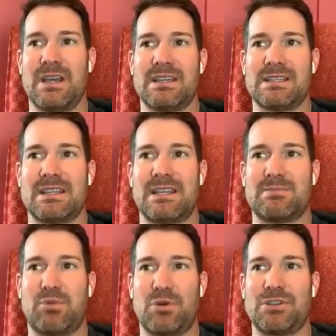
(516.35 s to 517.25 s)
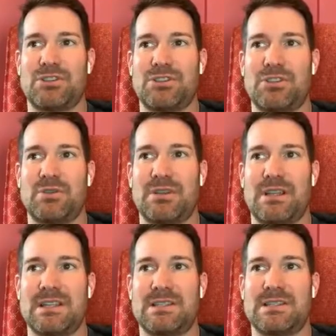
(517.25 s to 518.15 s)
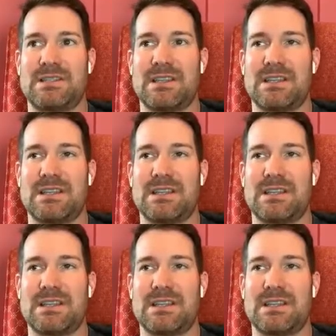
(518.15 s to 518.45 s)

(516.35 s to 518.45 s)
is that it's point and shoot. It's